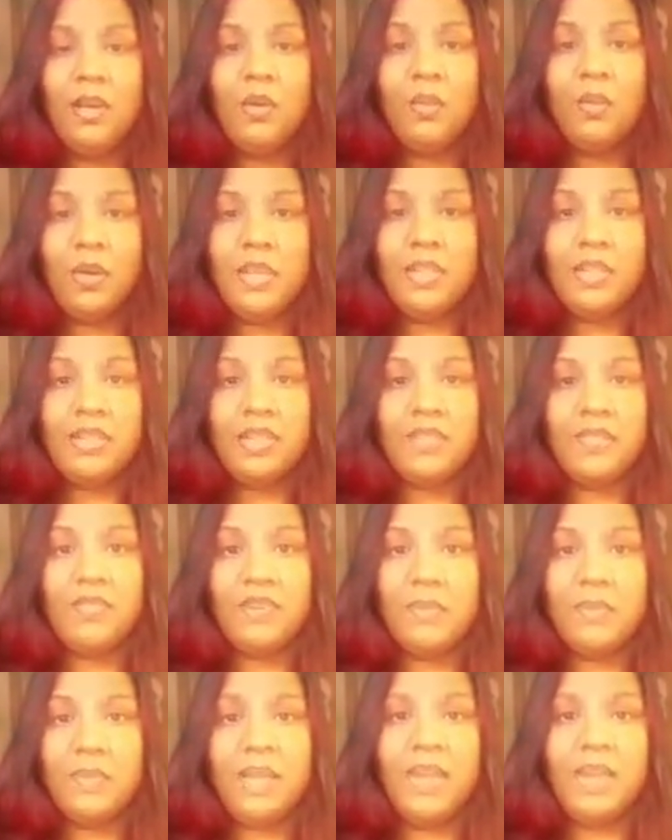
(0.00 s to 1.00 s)
wealthy
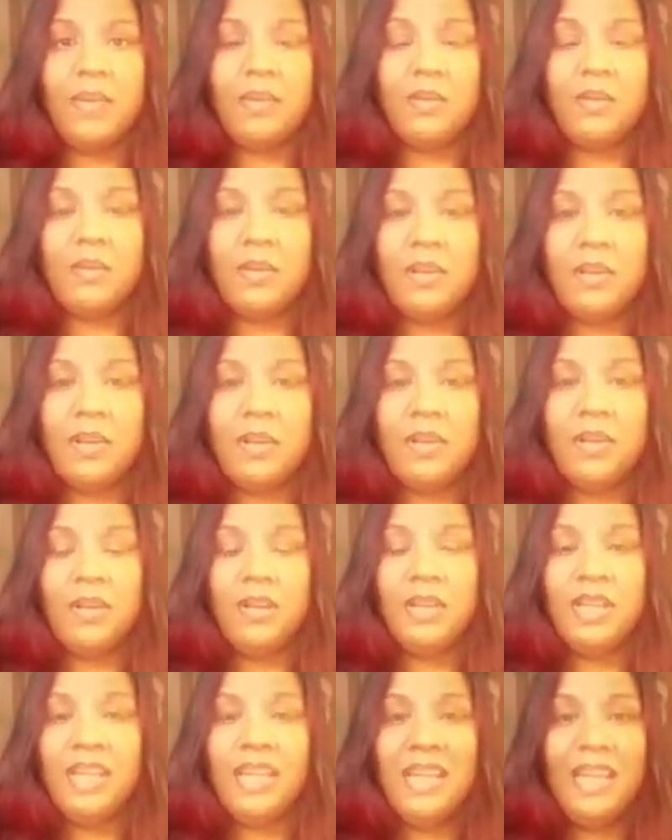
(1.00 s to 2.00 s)
from it, or
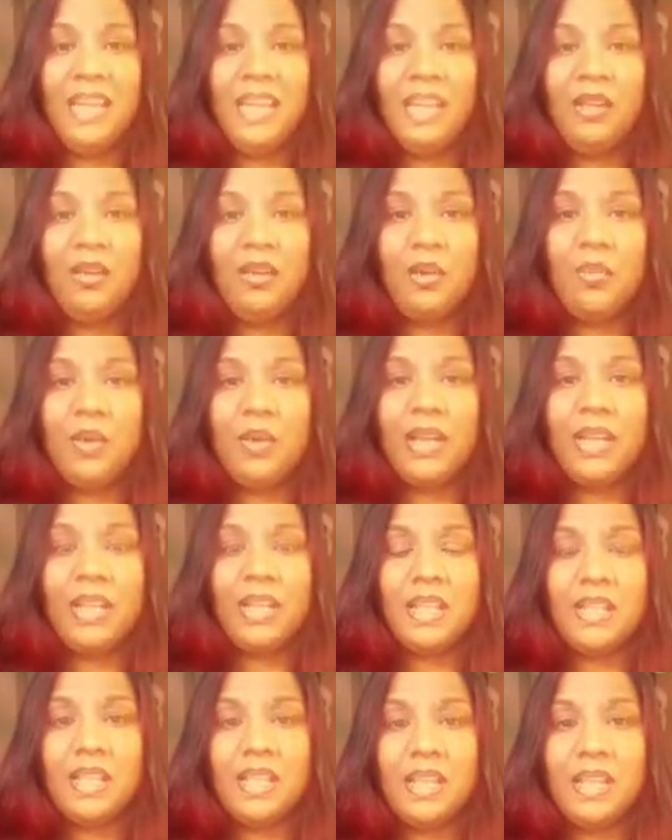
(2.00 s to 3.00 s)
you don't want
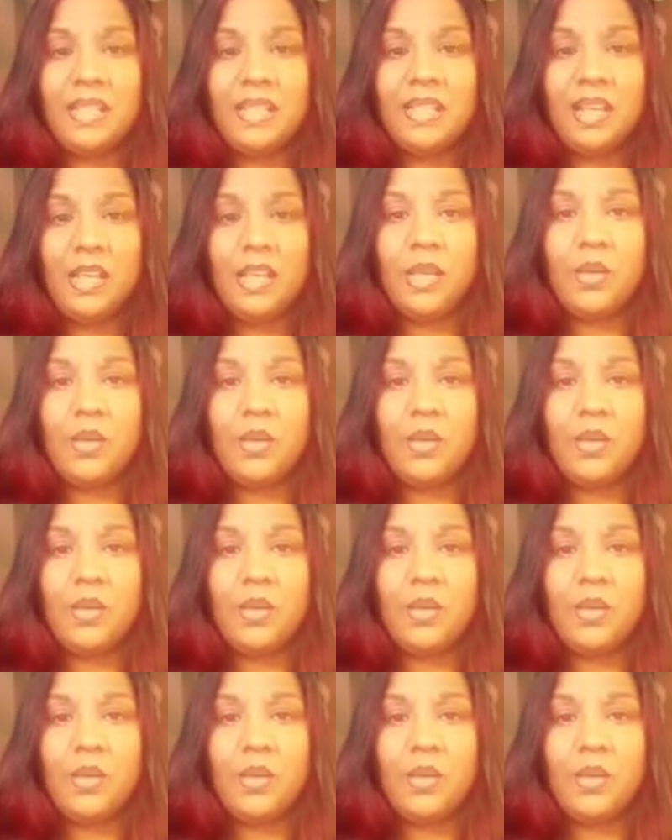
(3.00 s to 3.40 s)
anything like that.